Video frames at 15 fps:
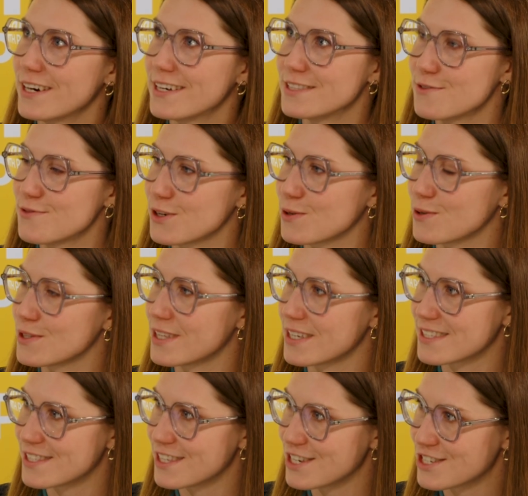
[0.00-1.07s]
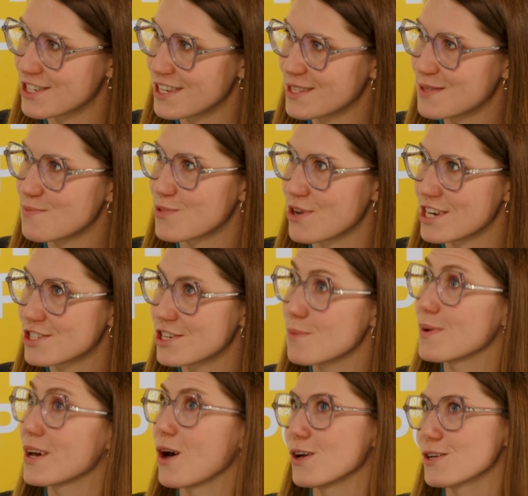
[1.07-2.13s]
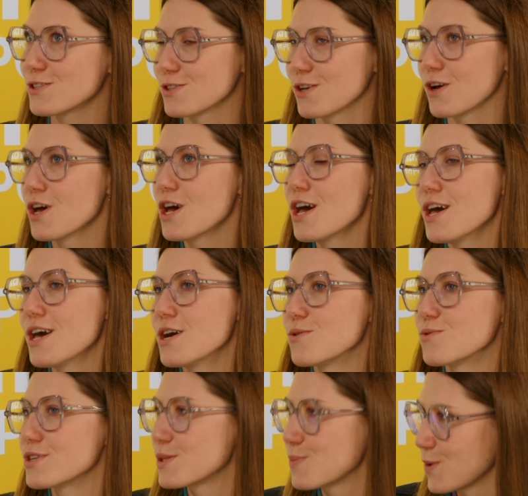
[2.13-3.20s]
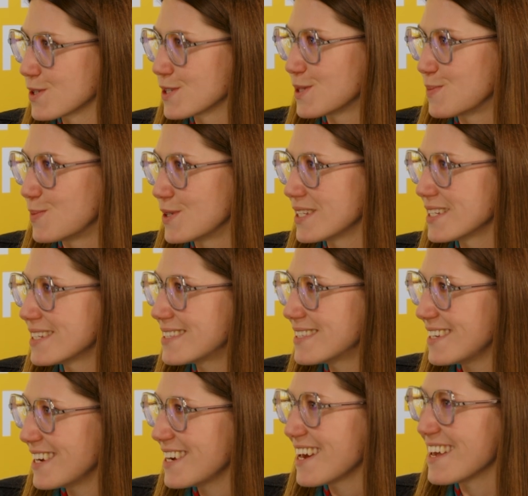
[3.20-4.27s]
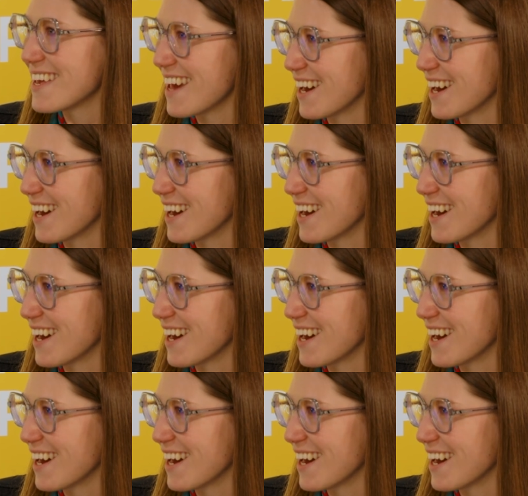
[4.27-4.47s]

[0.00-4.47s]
difficult pressure, but also responsibility.